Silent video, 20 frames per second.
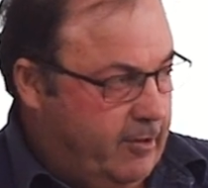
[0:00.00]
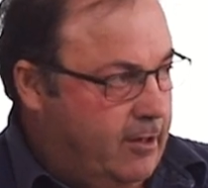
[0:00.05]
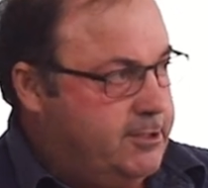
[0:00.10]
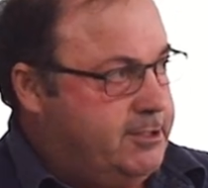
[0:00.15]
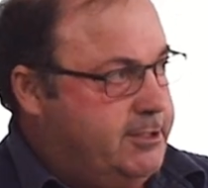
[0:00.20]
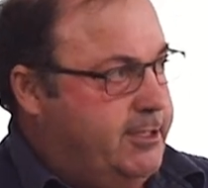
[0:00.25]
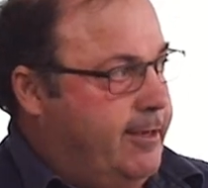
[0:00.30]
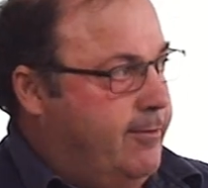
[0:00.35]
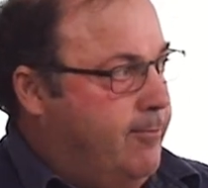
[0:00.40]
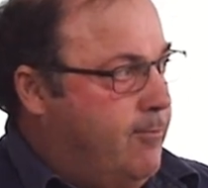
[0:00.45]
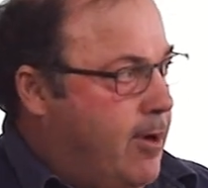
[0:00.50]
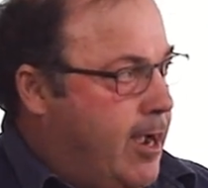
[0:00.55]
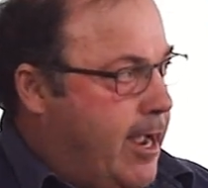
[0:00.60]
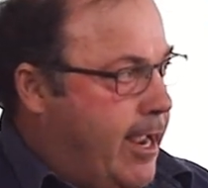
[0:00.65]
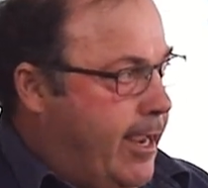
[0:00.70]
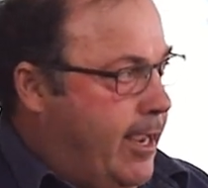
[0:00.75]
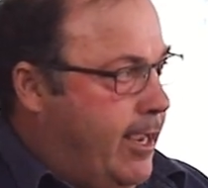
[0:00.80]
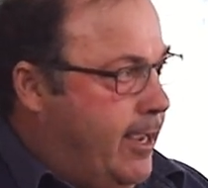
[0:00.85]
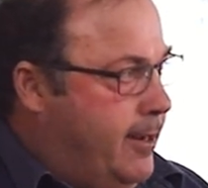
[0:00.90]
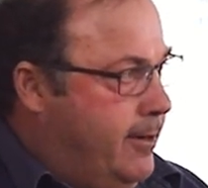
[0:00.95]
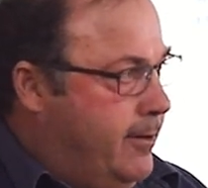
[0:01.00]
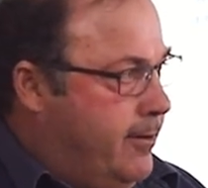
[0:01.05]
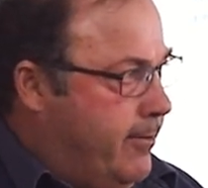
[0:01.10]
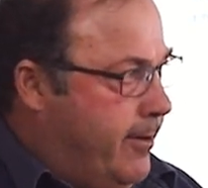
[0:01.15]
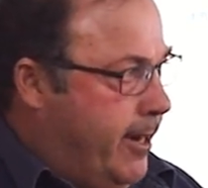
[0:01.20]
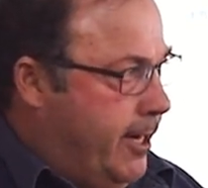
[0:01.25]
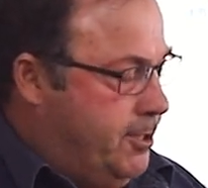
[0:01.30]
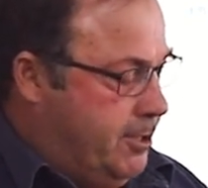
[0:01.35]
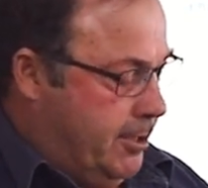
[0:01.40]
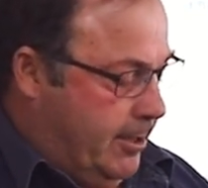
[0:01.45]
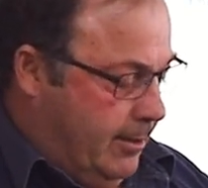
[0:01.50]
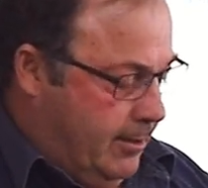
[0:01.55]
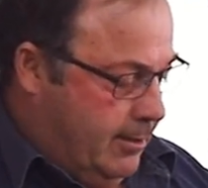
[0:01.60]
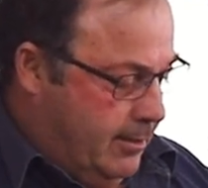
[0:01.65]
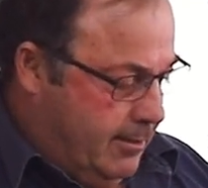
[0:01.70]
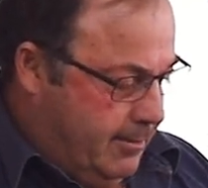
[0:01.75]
lost their way and direction.